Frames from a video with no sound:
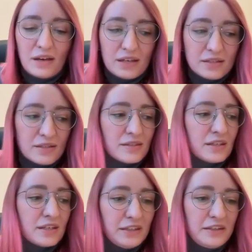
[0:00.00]
as
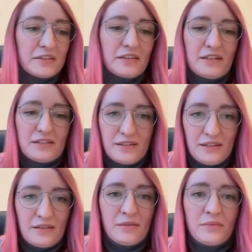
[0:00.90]
clear as
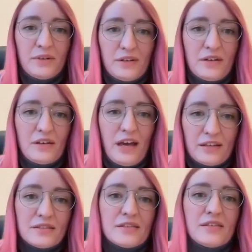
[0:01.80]
the
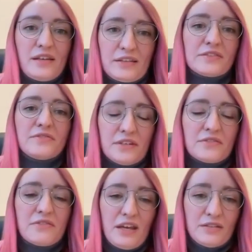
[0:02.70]
ad and the
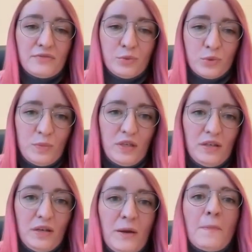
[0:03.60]
creative would be,